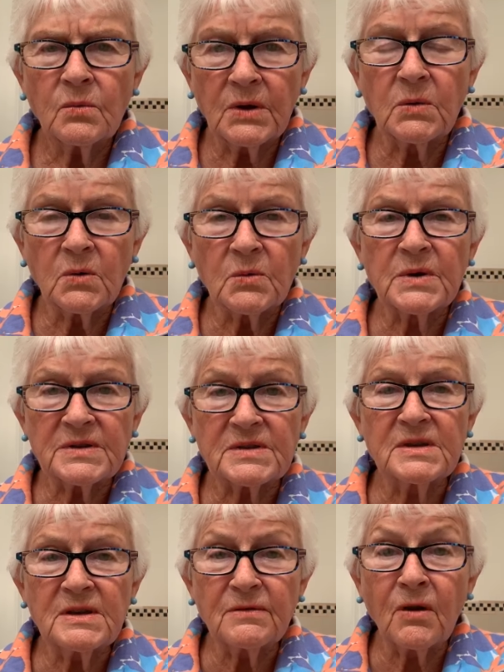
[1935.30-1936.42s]
we will
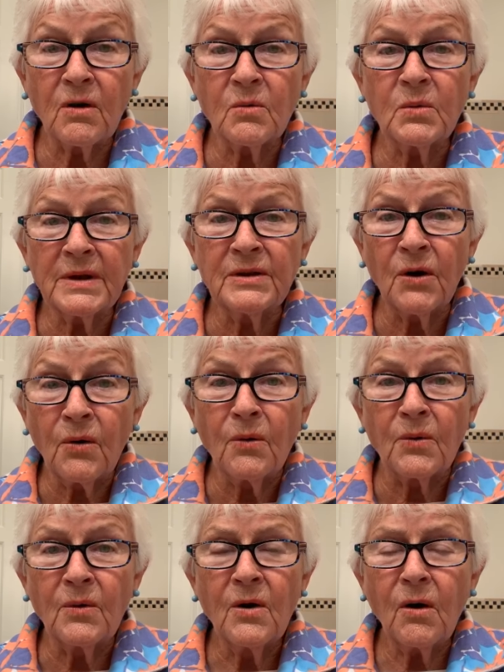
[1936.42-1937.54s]
receive all we
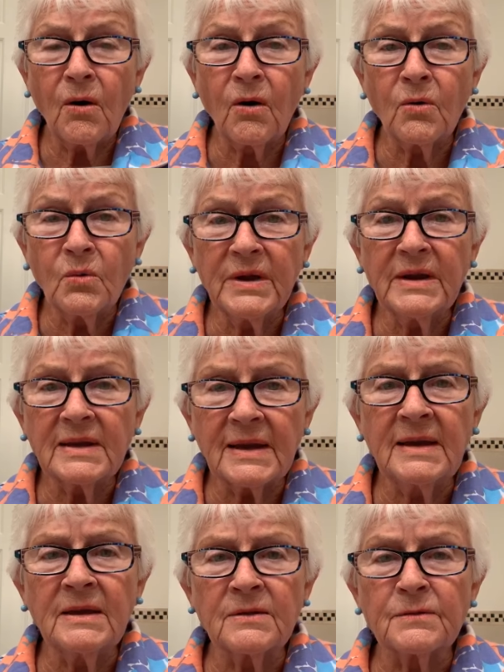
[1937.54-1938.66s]
know, all we
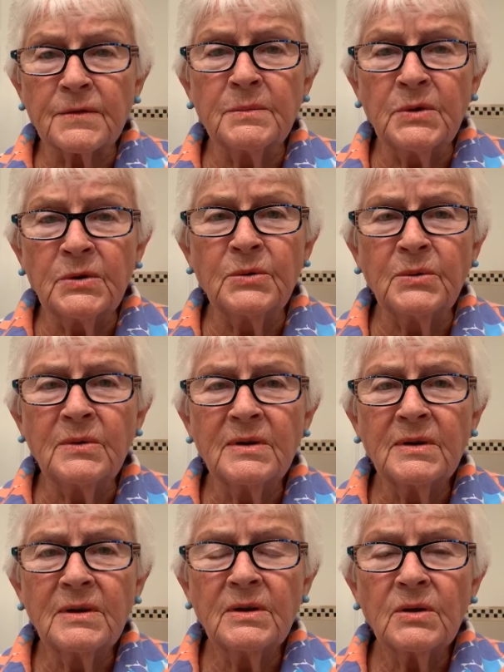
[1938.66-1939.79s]
can from you,
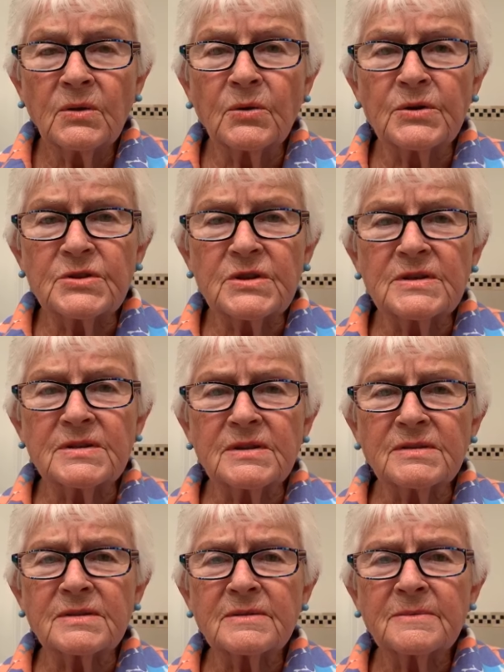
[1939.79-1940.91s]
Lord
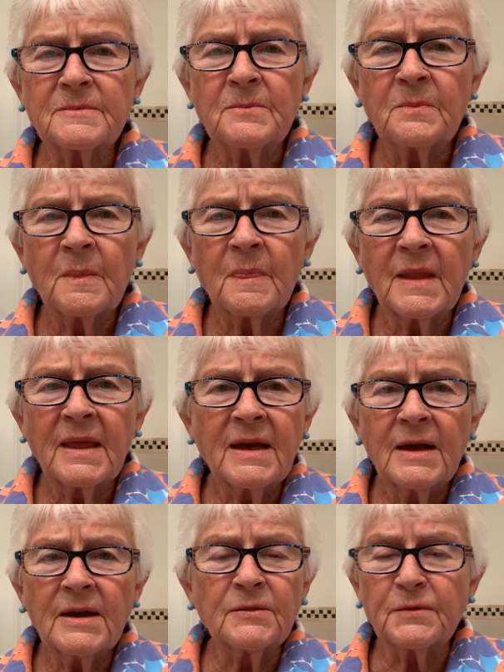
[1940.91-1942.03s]
Jesus.
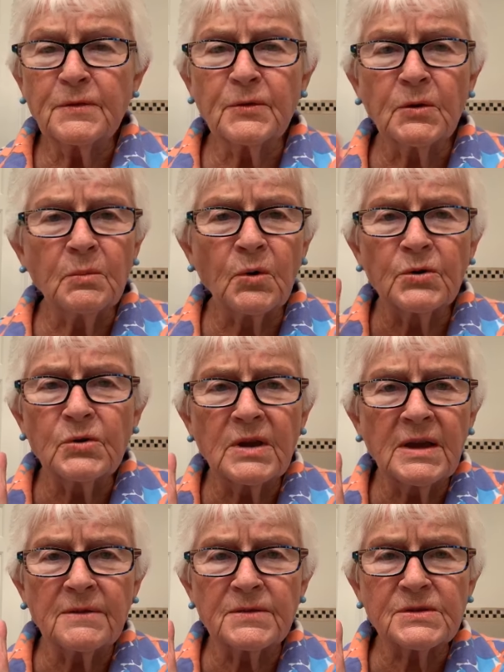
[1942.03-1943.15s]
And furthermore, you
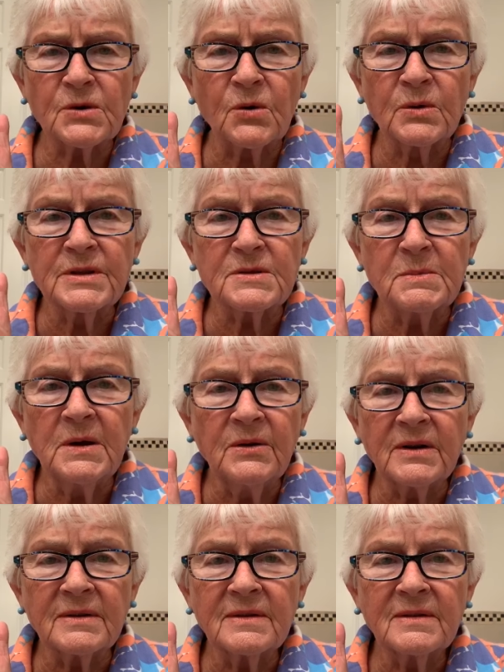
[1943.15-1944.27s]
gave us Holy
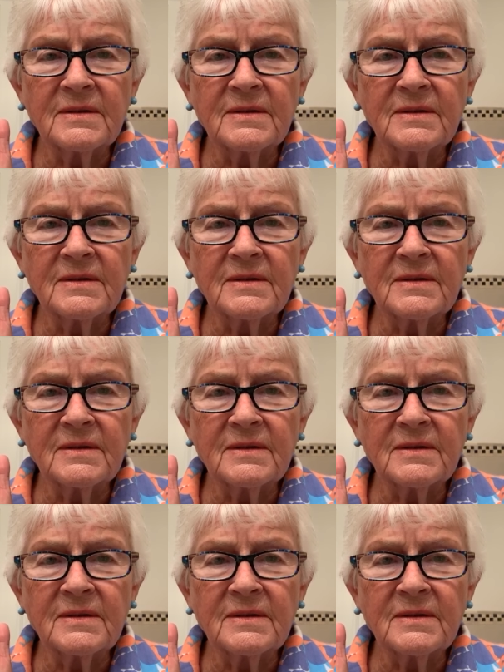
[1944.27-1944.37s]
Spirit.